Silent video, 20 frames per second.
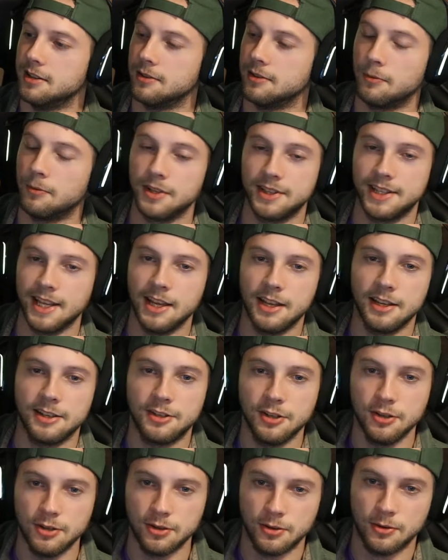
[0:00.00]
What they
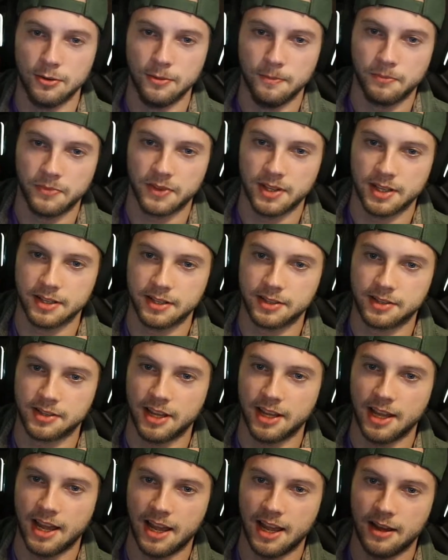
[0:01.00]
do is
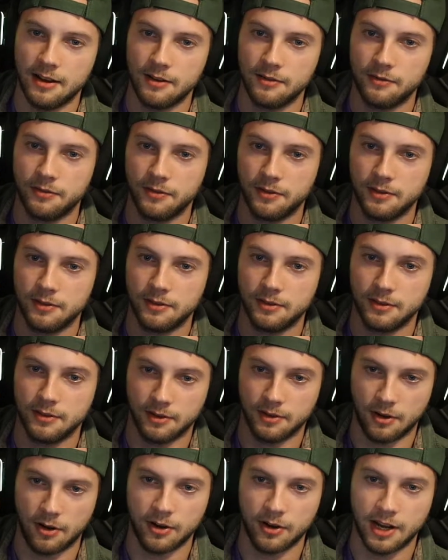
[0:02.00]
they have
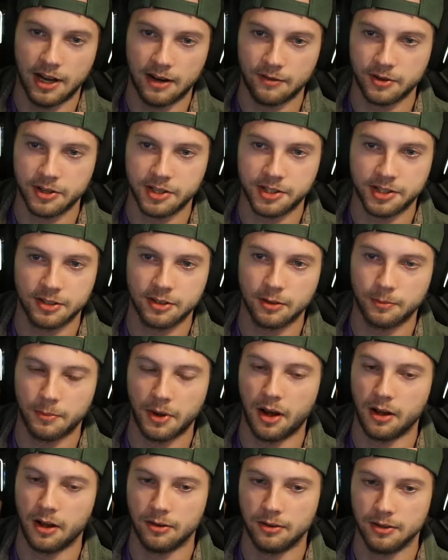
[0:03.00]
on every single
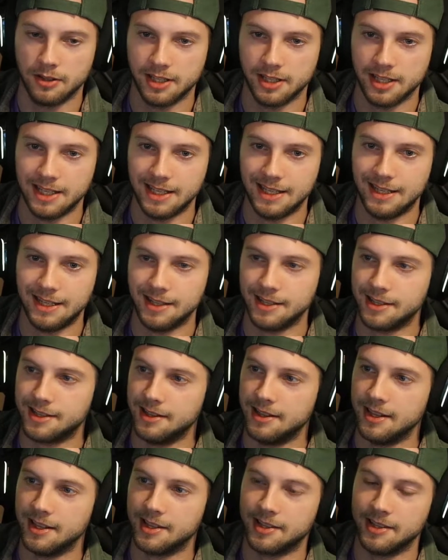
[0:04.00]
bottle is
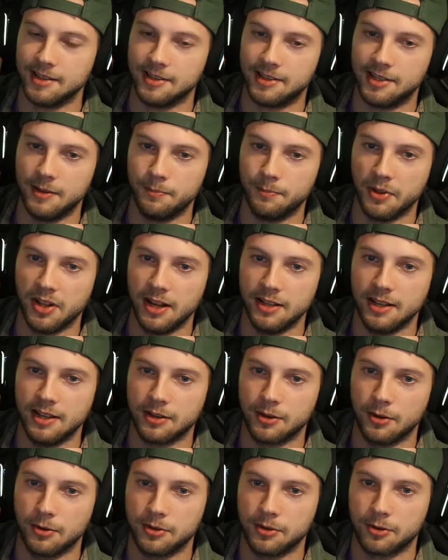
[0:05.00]
this Zipline that
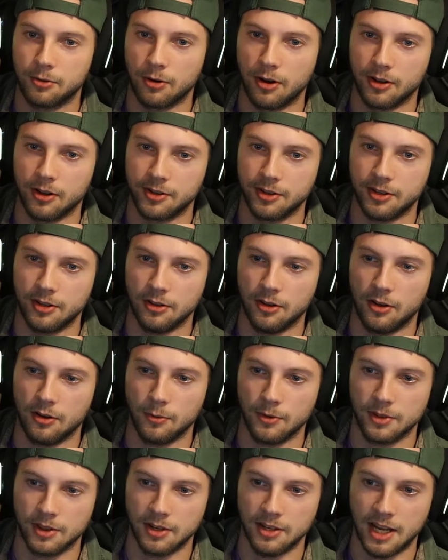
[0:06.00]
goes across it along
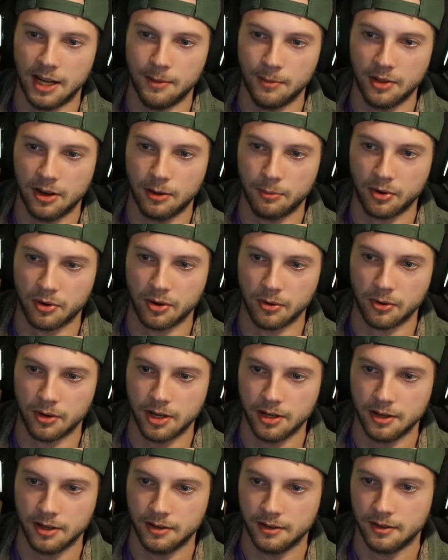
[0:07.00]
with the name of their
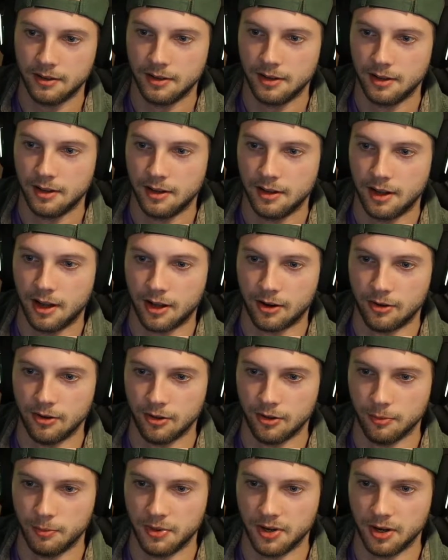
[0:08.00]
brewery. I don't know
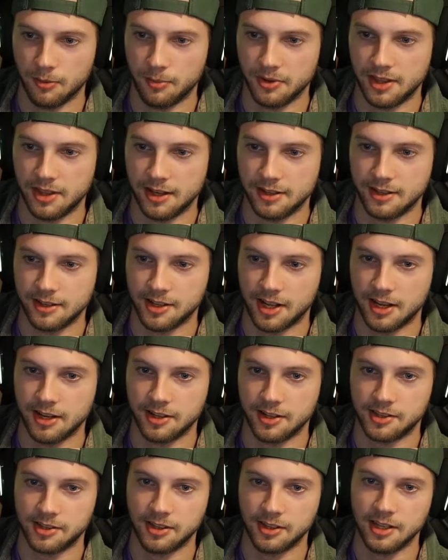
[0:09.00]
the beer, but that design
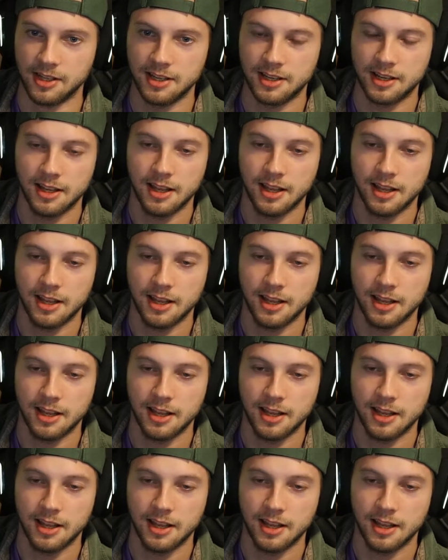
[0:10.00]
is sleek.